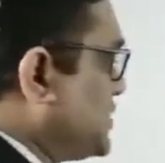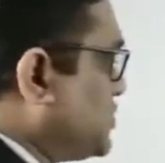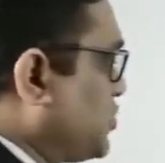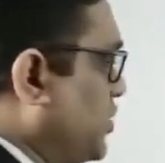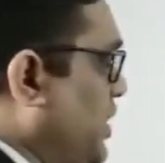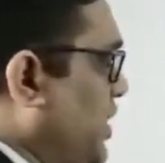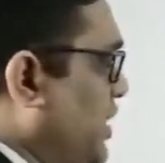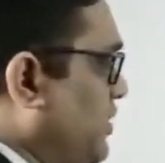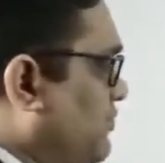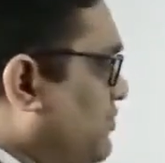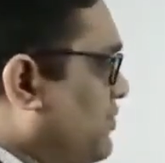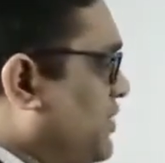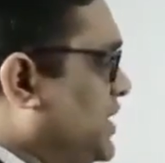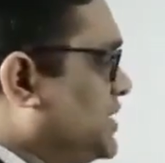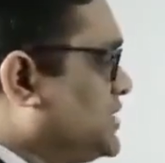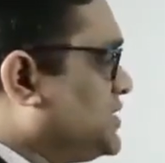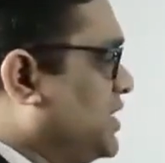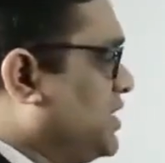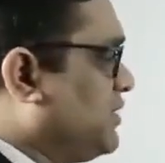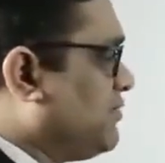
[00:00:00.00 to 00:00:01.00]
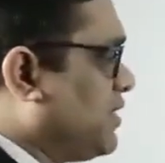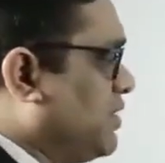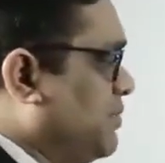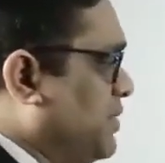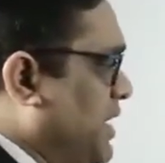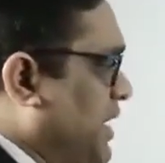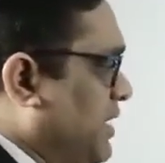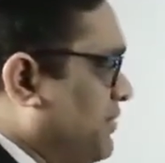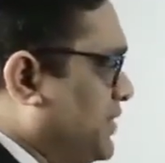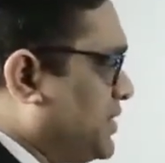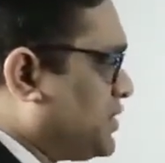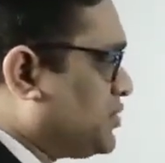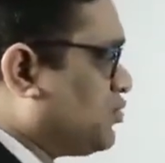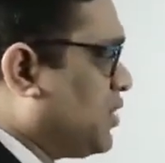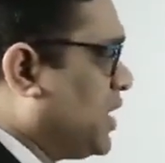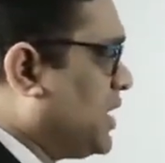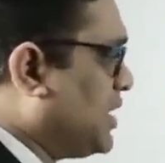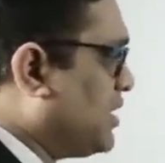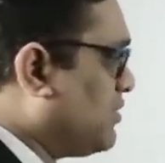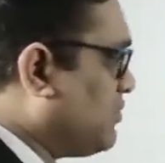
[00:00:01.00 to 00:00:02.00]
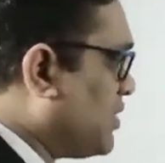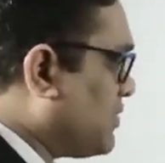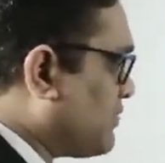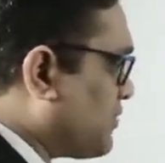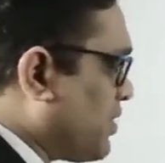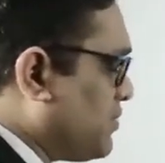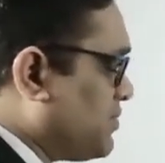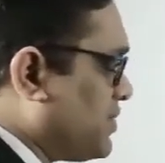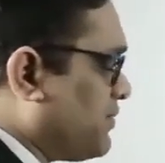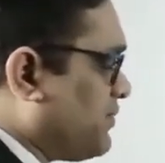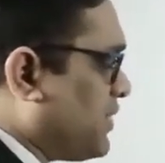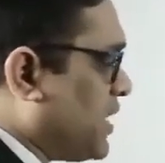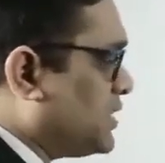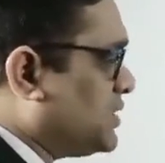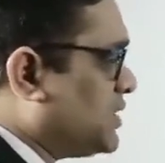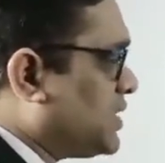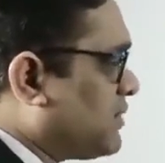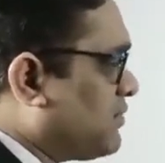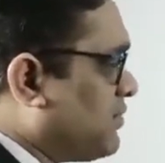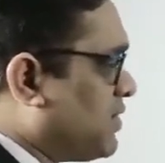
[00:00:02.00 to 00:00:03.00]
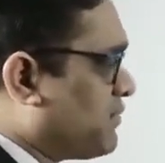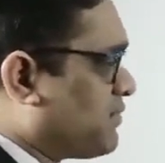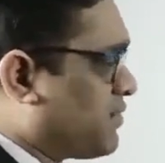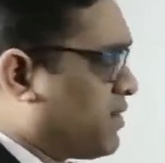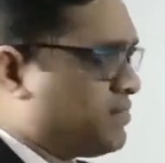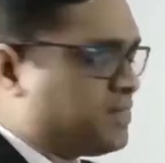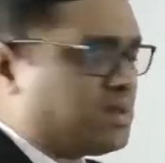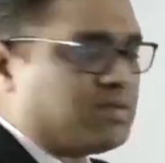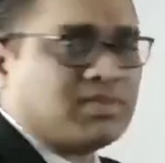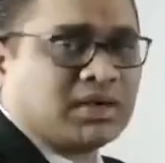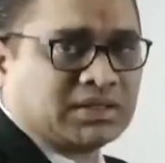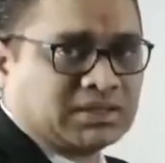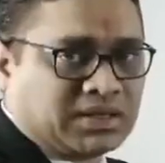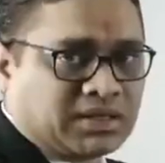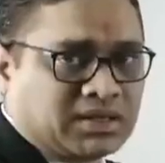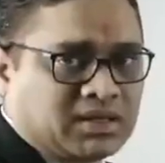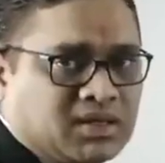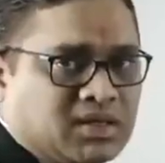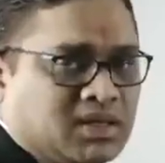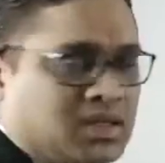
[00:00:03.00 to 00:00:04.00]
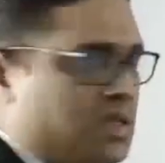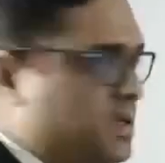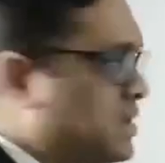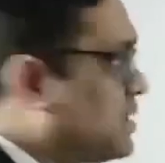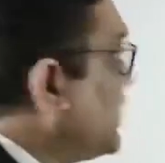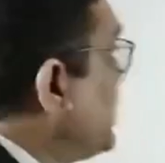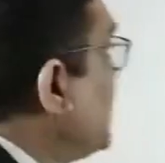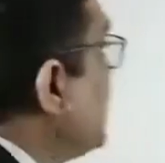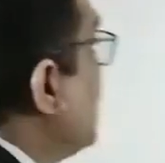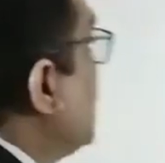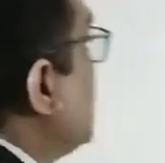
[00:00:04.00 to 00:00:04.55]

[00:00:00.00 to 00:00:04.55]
So every gene will be having two alleles, one from the father, one from the mother, right?